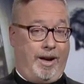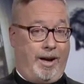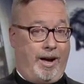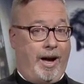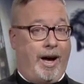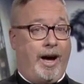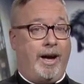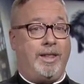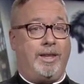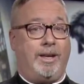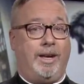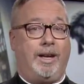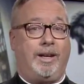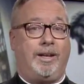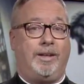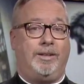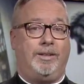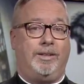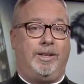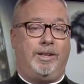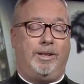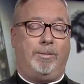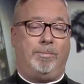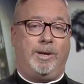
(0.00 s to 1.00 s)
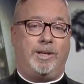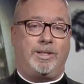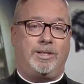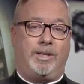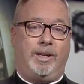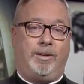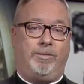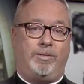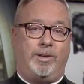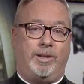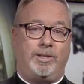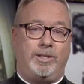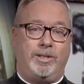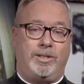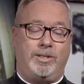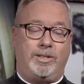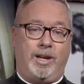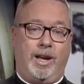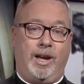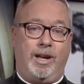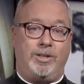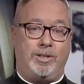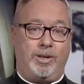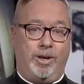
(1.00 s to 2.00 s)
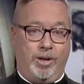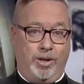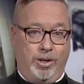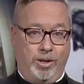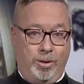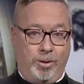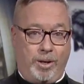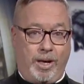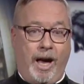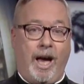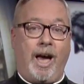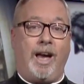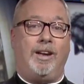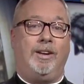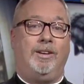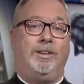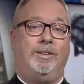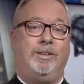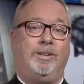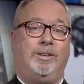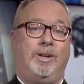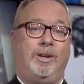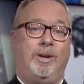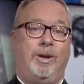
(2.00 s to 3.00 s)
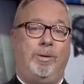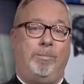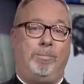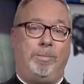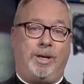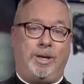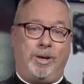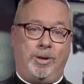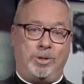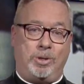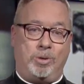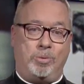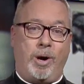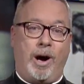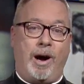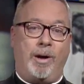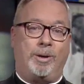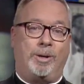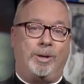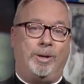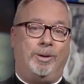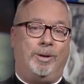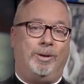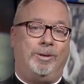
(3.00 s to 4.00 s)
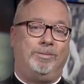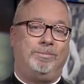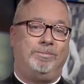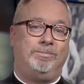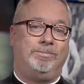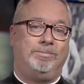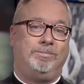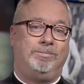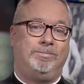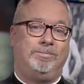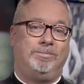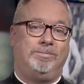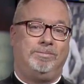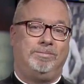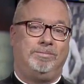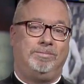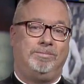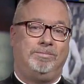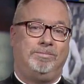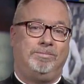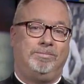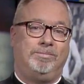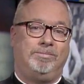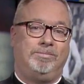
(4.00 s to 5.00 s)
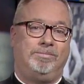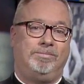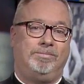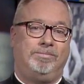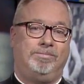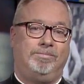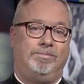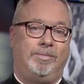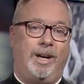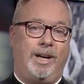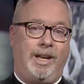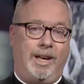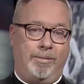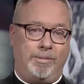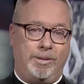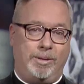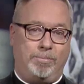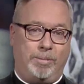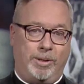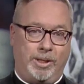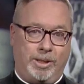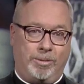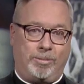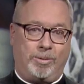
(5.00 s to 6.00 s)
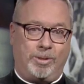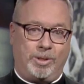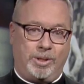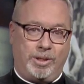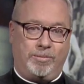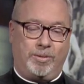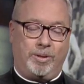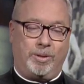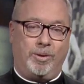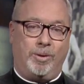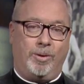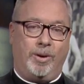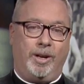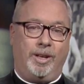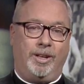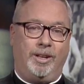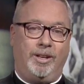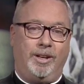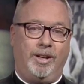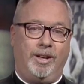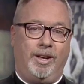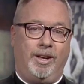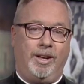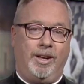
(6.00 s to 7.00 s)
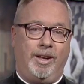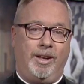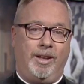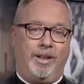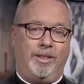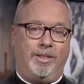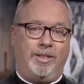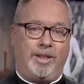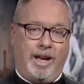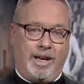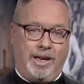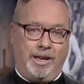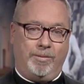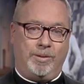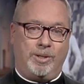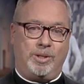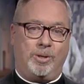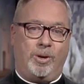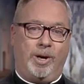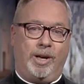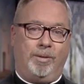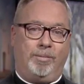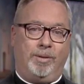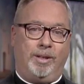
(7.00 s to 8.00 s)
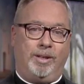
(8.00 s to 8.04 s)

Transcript: I think that the best thing for us to say is, you can, because you are a girl. My name is Bishop Christopher Coyne. Thank you for joining